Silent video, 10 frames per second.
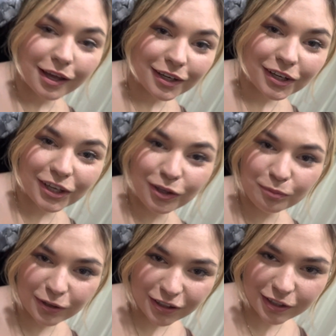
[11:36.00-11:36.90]
Good
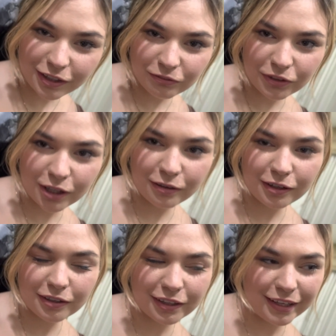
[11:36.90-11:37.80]
morning
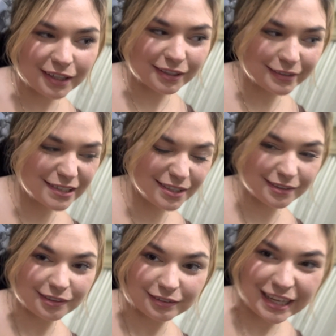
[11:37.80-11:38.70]
vlog. It's
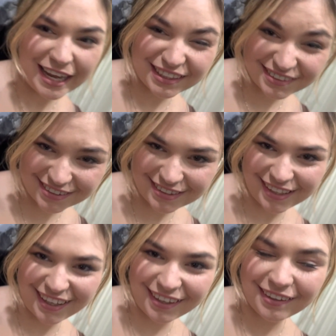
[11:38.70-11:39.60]
the last
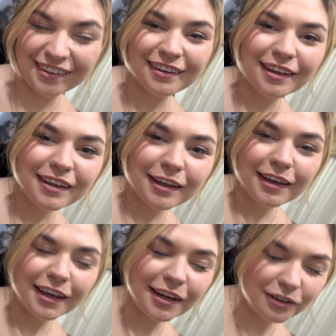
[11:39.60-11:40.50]
day
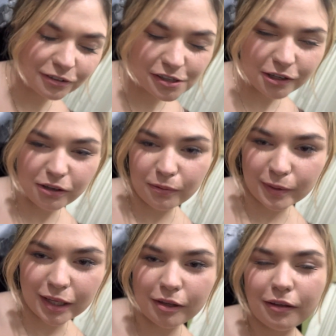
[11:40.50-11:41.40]
in
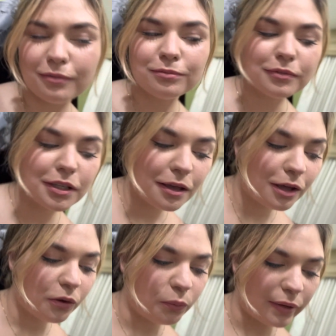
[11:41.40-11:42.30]
Oklahoma.
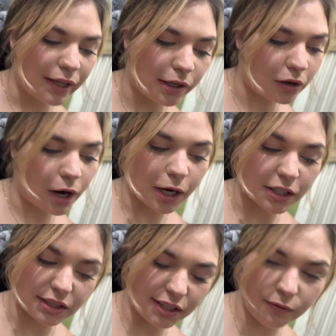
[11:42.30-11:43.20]
We are
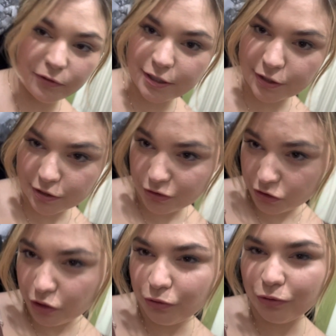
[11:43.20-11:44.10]
leaving
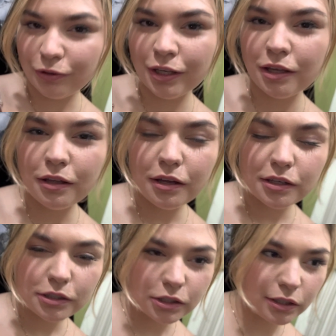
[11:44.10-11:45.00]
soon
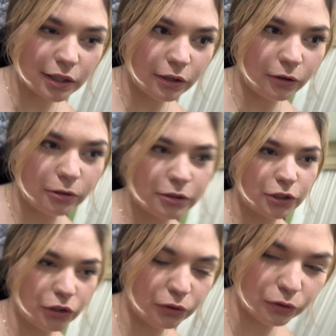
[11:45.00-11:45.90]
to go
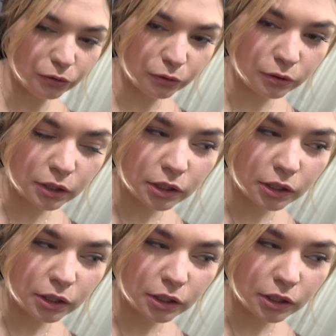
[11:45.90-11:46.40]
to